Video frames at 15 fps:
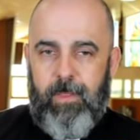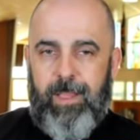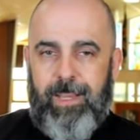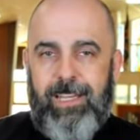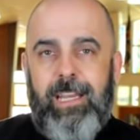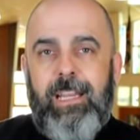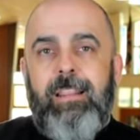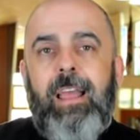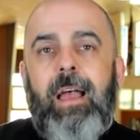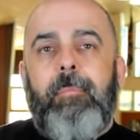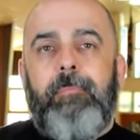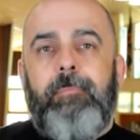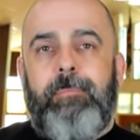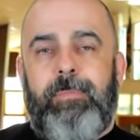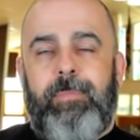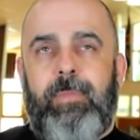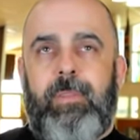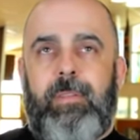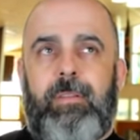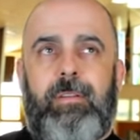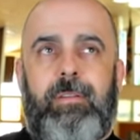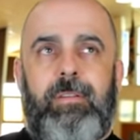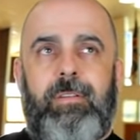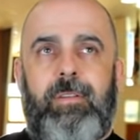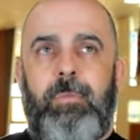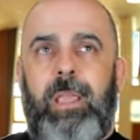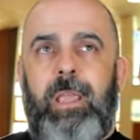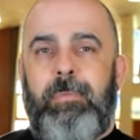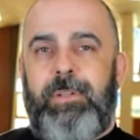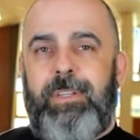I need them to
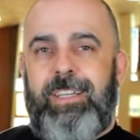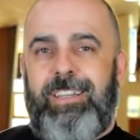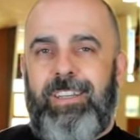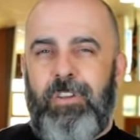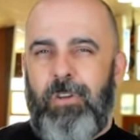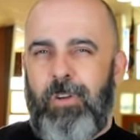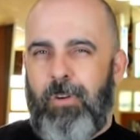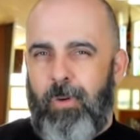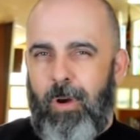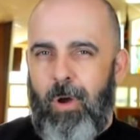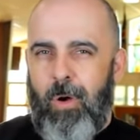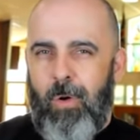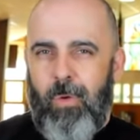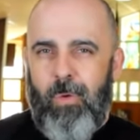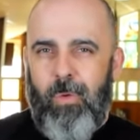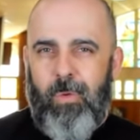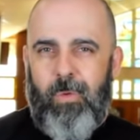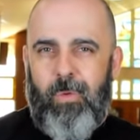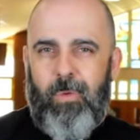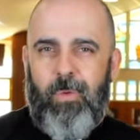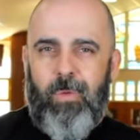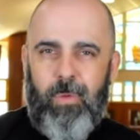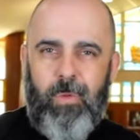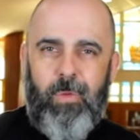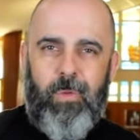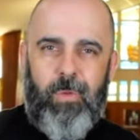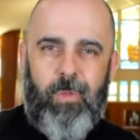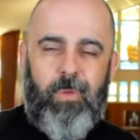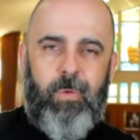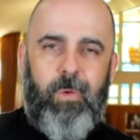be able to continue to grow
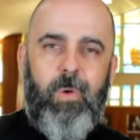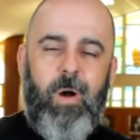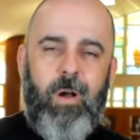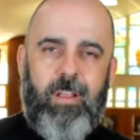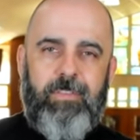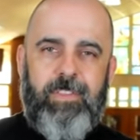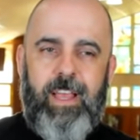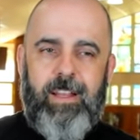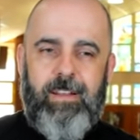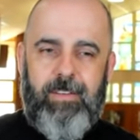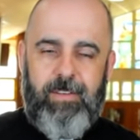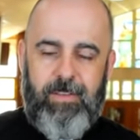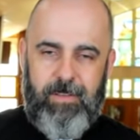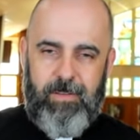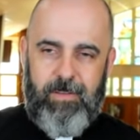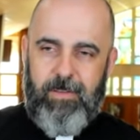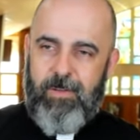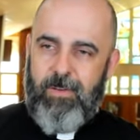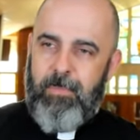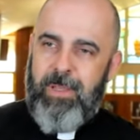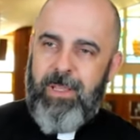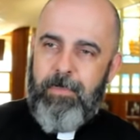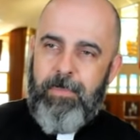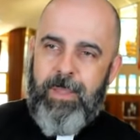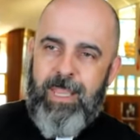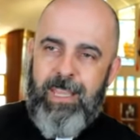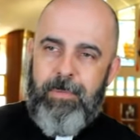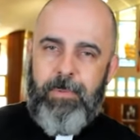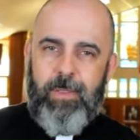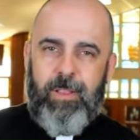through all of that, to be the
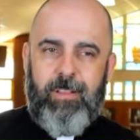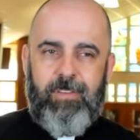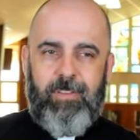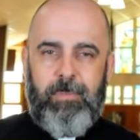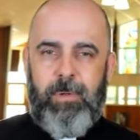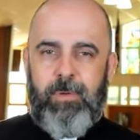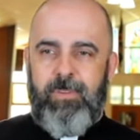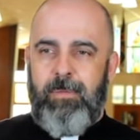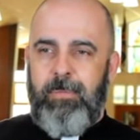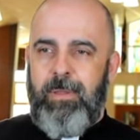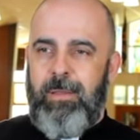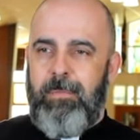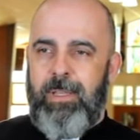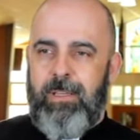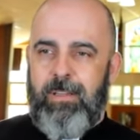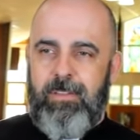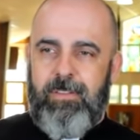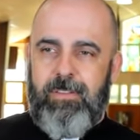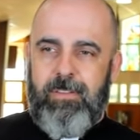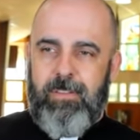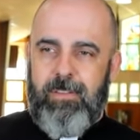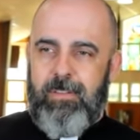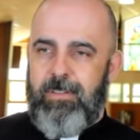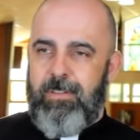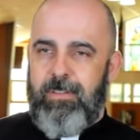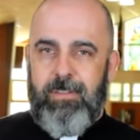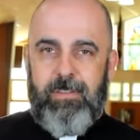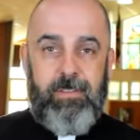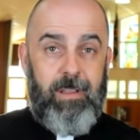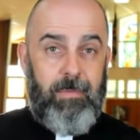people that they're supposed to be, because
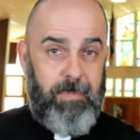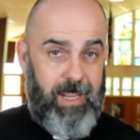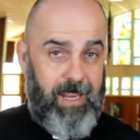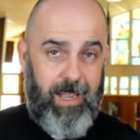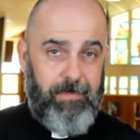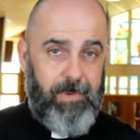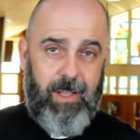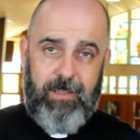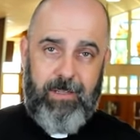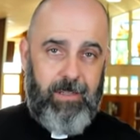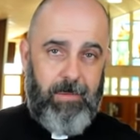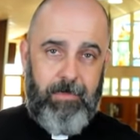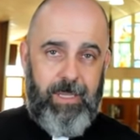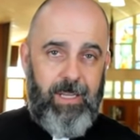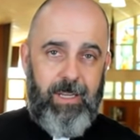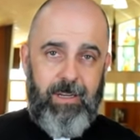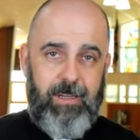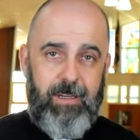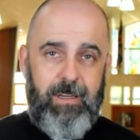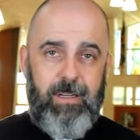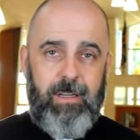someday I'm not going to be here.